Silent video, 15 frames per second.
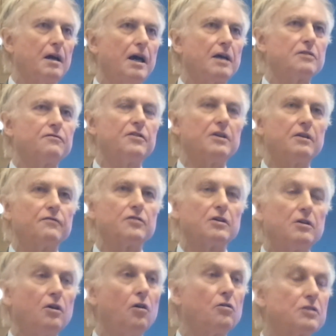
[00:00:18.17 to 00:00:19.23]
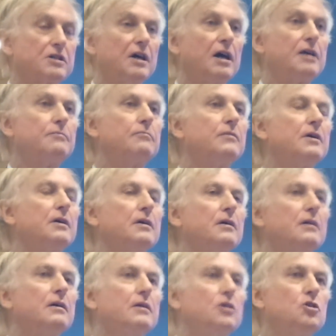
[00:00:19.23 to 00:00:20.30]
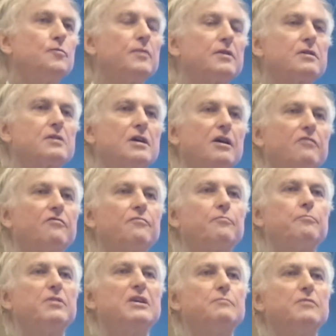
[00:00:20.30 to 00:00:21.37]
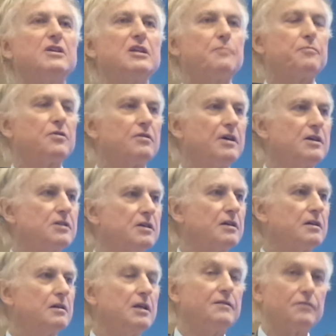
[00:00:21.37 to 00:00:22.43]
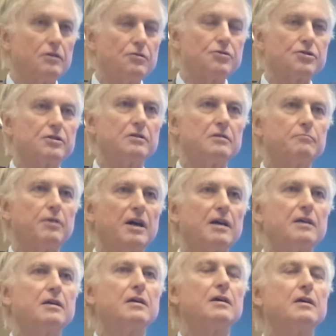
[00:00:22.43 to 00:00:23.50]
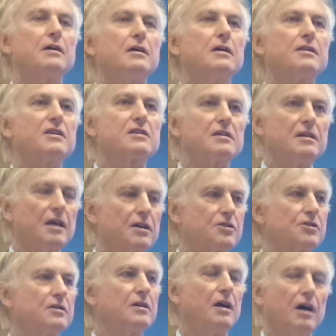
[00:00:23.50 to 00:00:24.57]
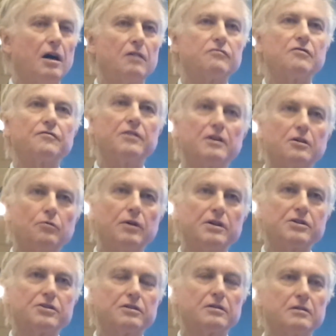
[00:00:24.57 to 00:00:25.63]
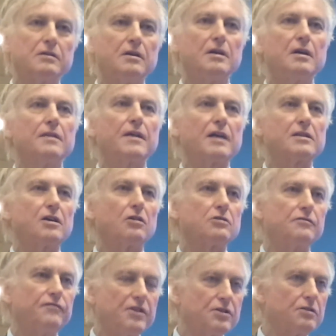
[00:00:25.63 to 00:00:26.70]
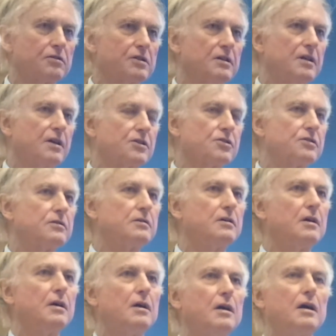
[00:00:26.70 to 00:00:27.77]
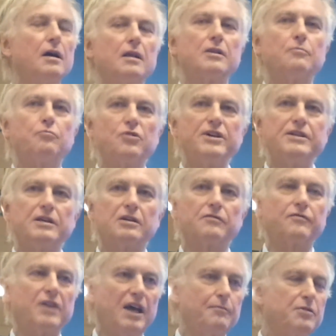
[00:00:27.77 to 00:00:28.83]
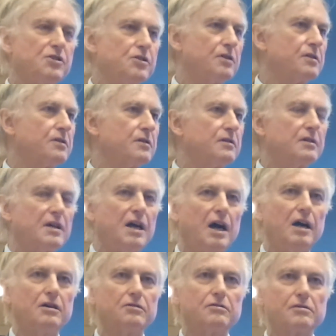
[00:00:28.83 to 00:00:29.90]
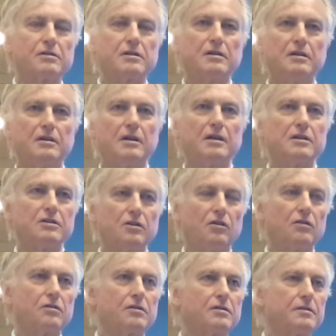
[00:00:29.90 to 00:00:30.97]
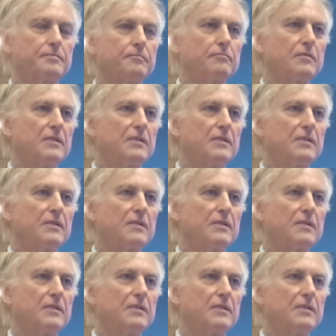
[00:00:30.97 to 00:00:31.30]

And for, for a long time, humans have been manipulating evolution by the selection half of the equation. That's artificial selection the breeding of cabbages and cows and dogs